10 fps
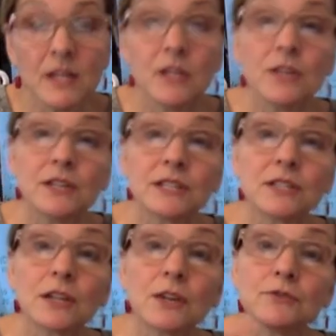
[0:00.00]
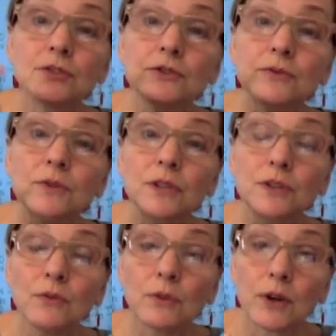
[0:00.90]
you get to go to
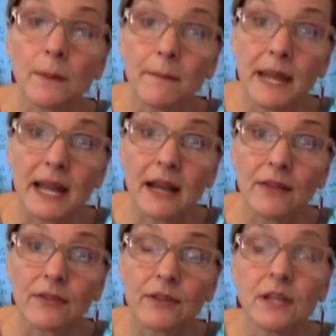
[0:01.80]
your math.